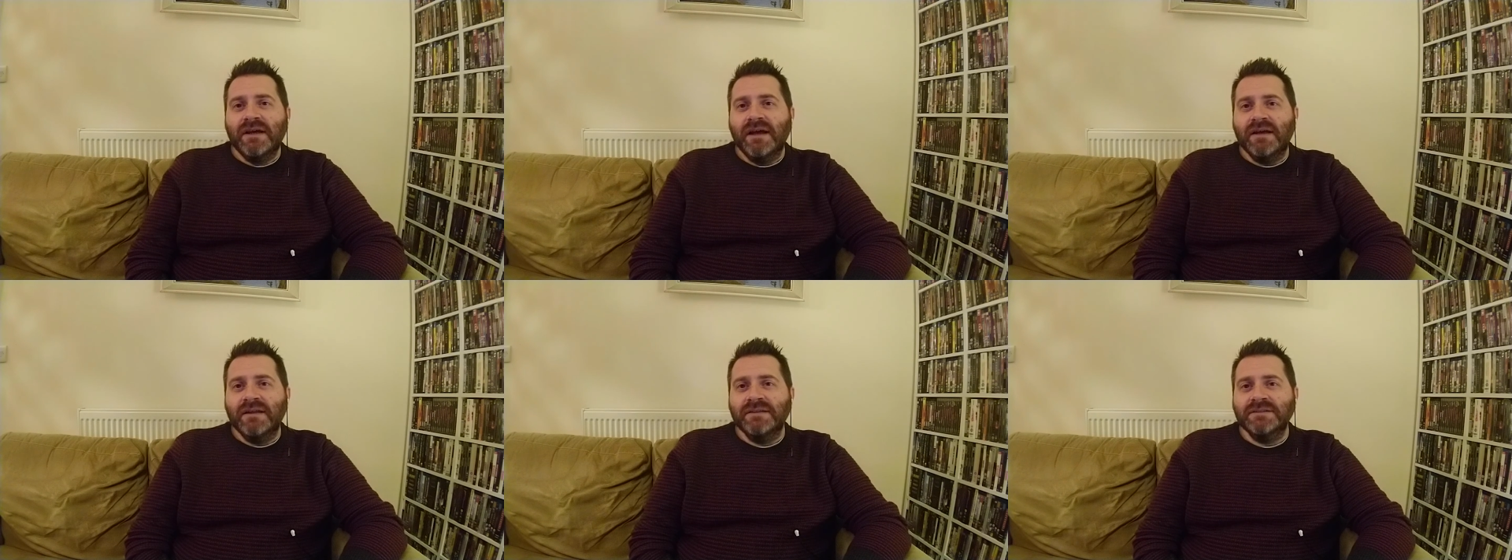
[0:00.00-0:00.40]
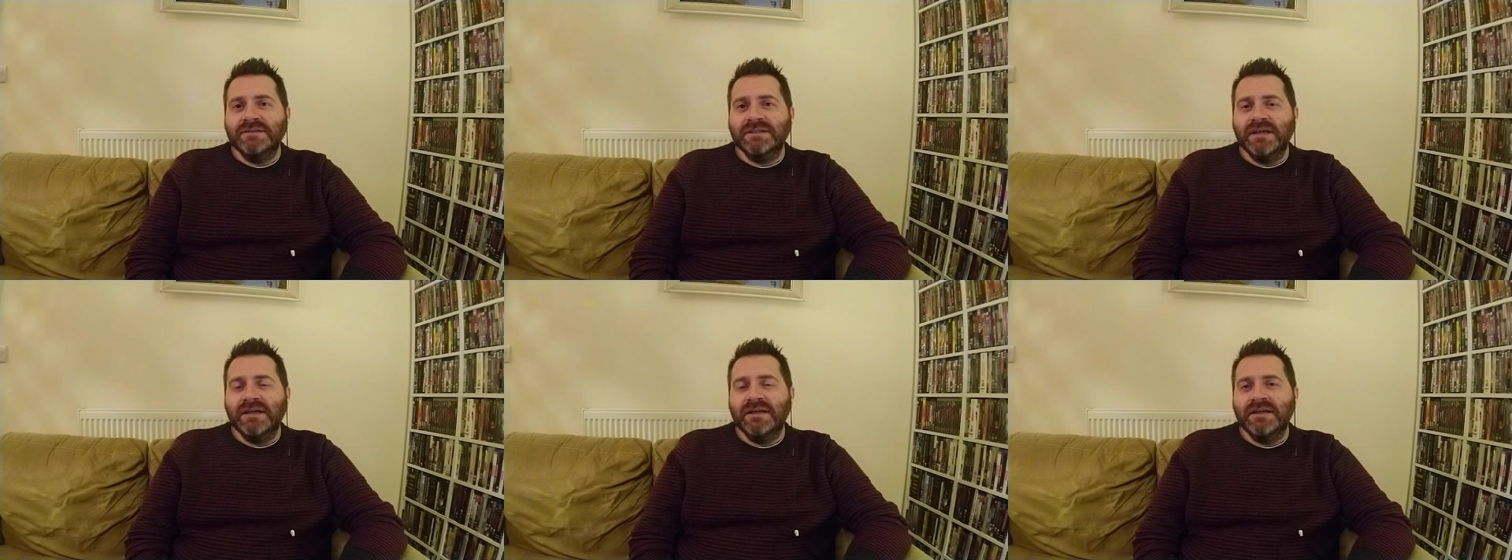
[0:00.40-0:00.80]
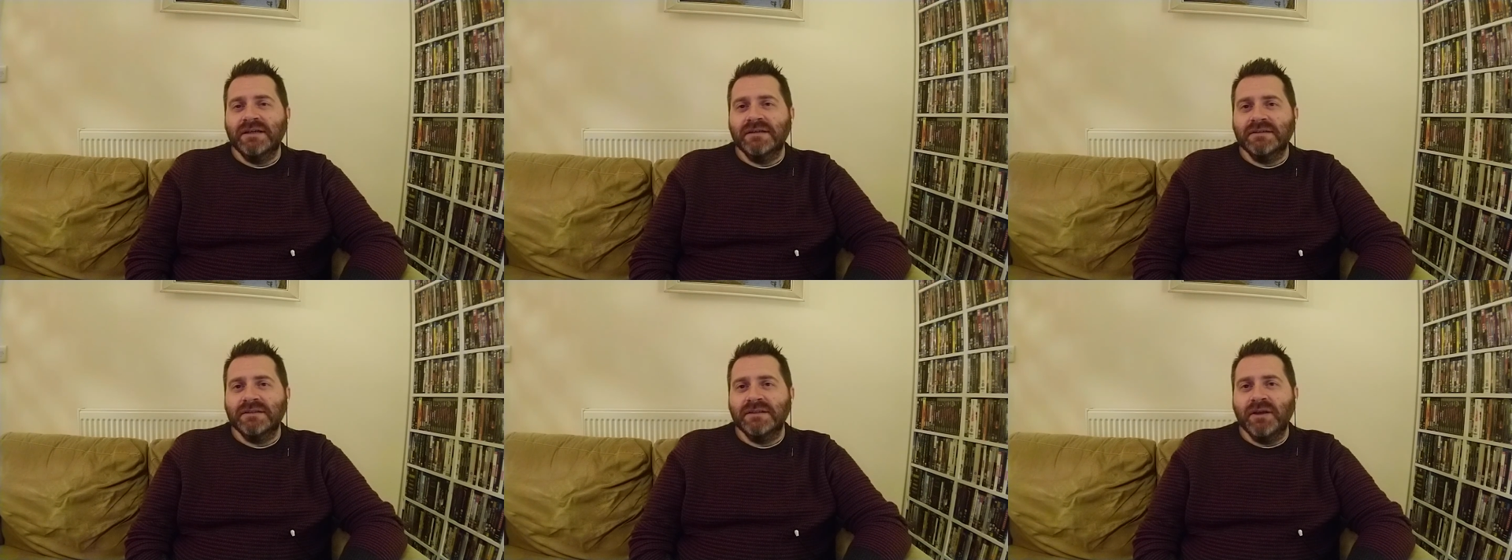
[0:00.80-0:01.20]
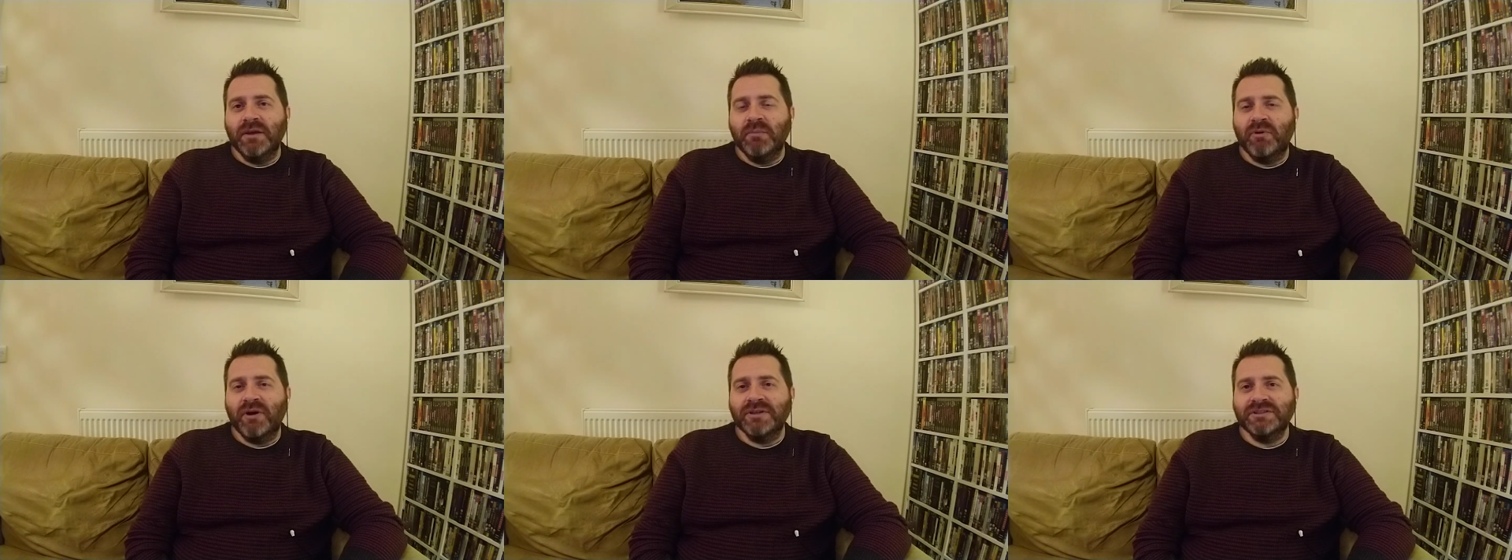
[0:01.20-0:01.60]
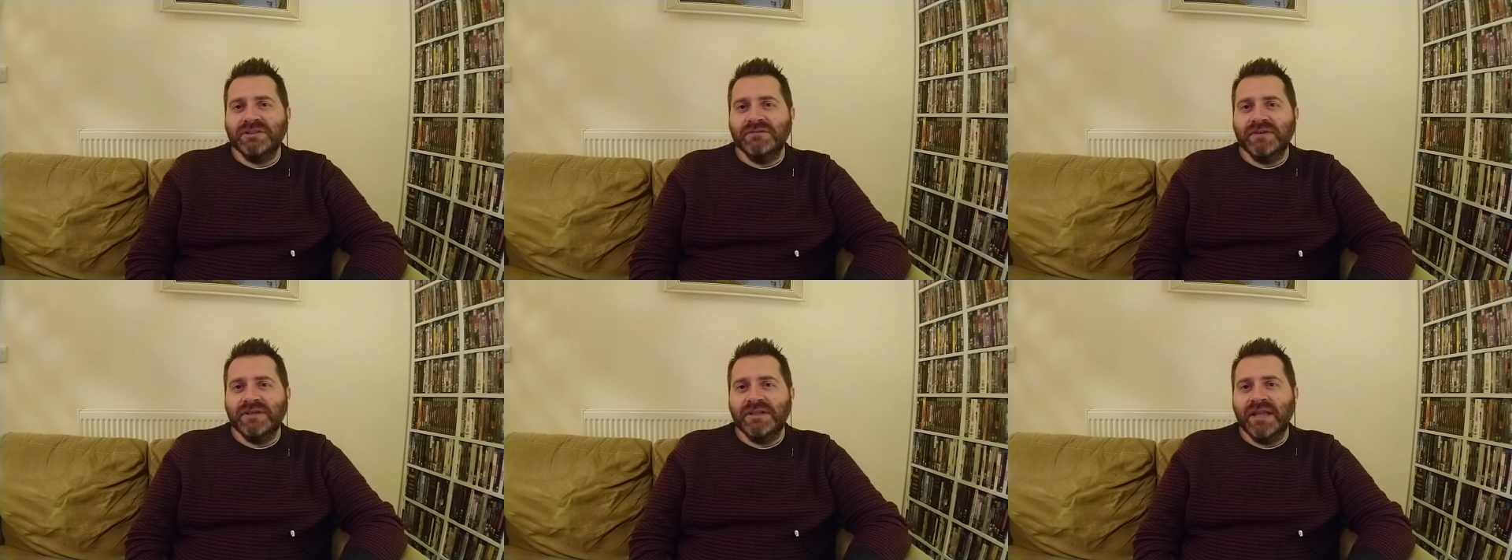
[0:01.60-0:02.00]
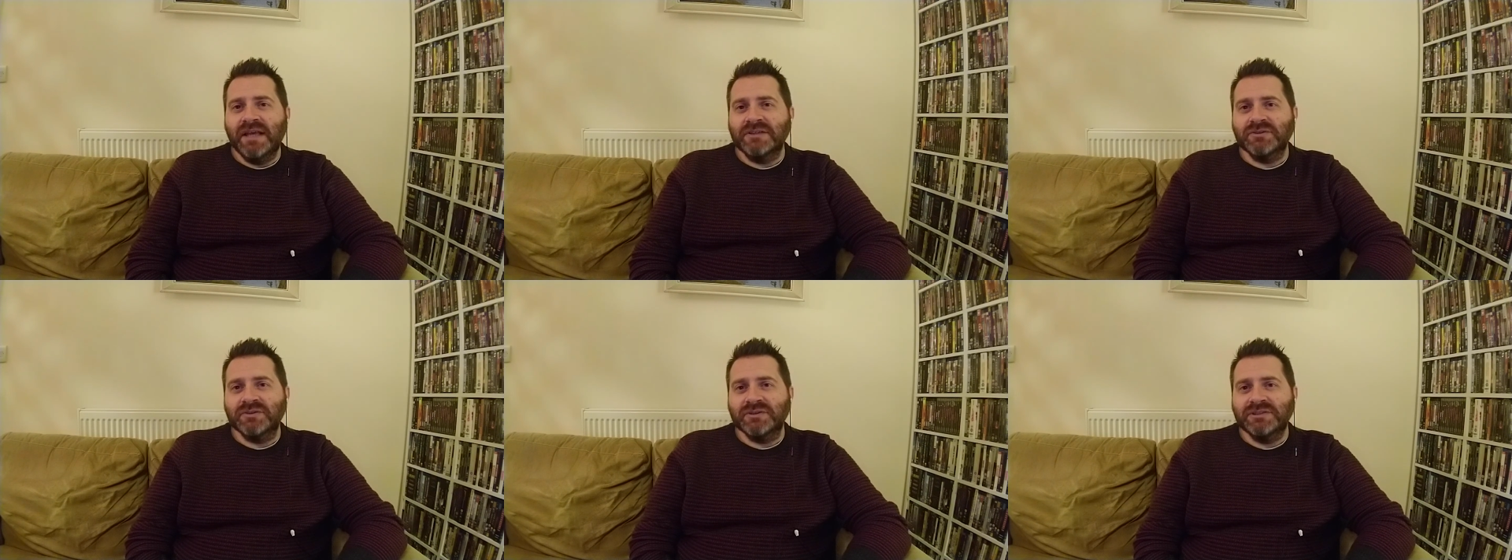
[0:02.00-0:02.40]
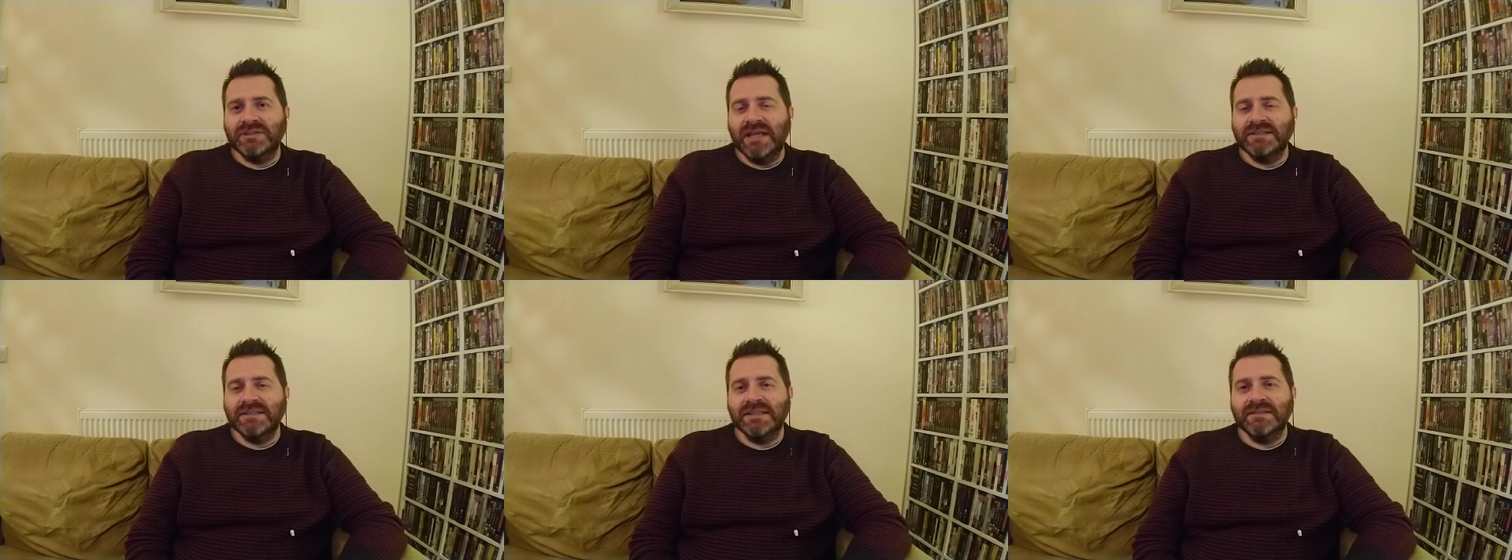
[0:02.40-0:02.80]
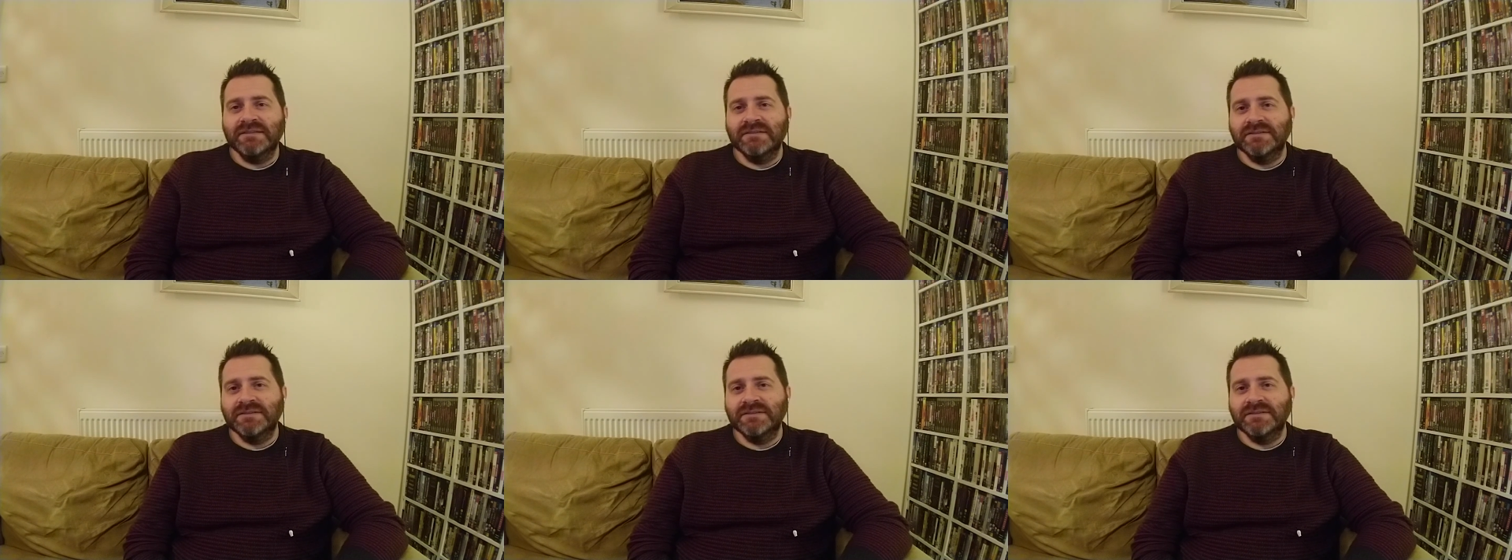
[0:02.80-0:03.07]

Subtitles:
and, impressive in that sort of setting.